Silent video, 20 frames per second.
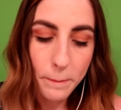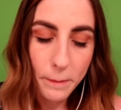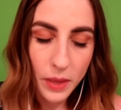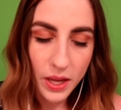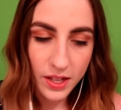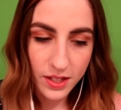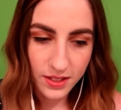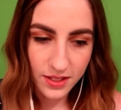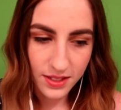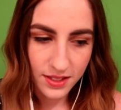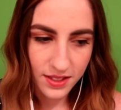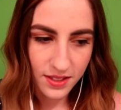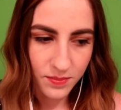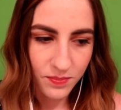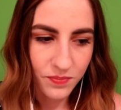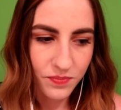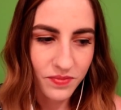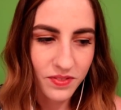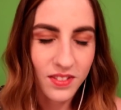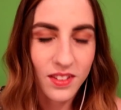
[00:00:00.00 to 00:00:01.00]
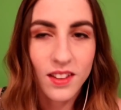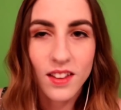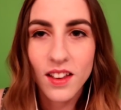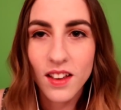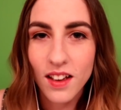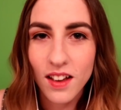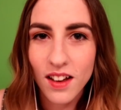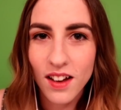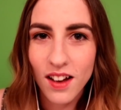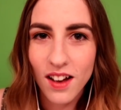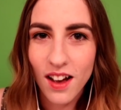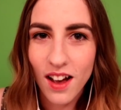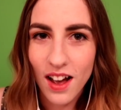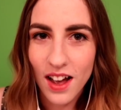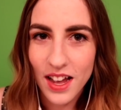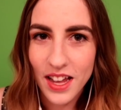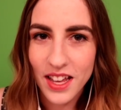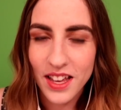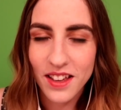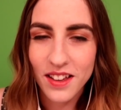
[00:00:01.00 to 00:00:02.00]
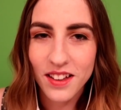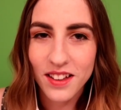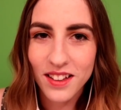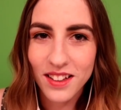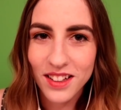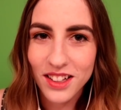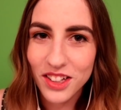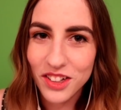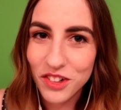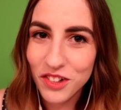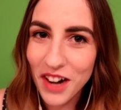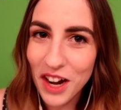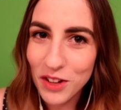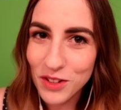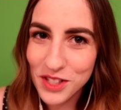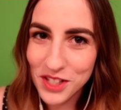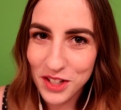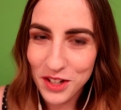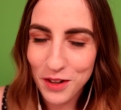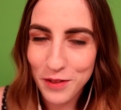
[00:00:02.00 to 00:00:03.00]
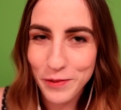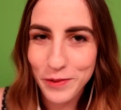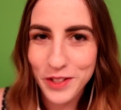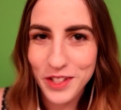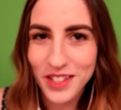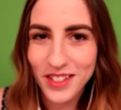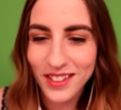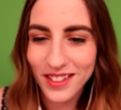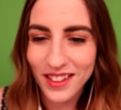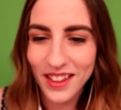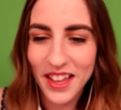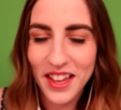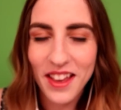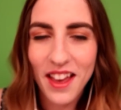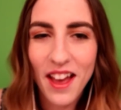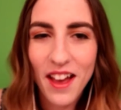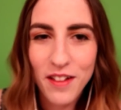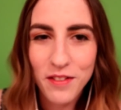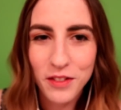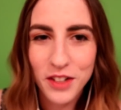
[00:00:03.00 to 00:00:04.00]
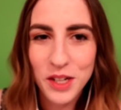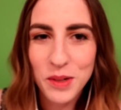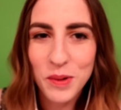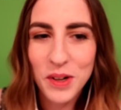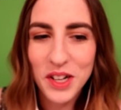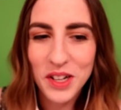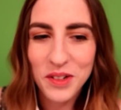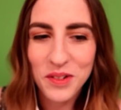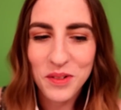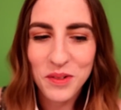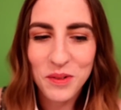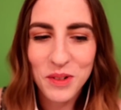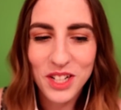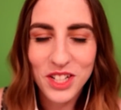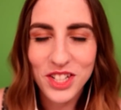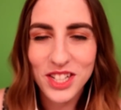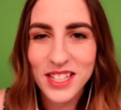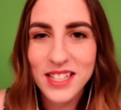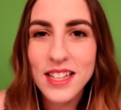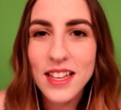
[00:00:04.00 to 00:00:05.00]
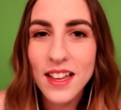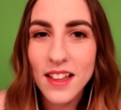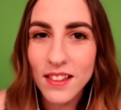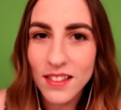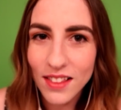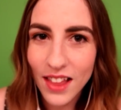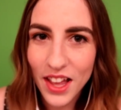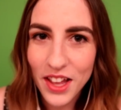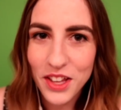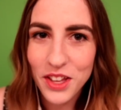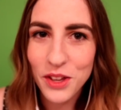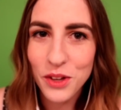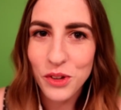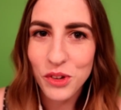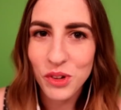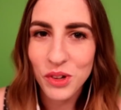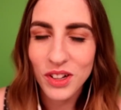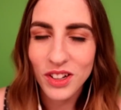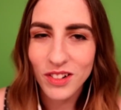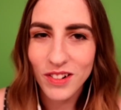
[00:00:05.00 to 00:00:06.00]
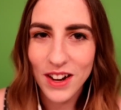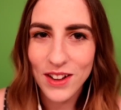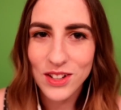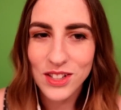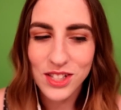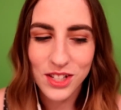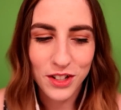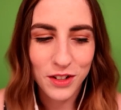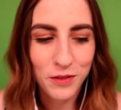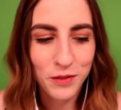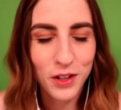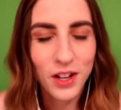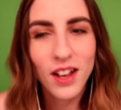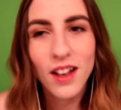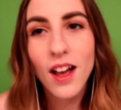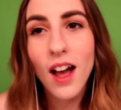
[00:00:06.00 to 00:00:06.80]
But I crowd surfed. Like, everyone would just, like, let you crowd surf.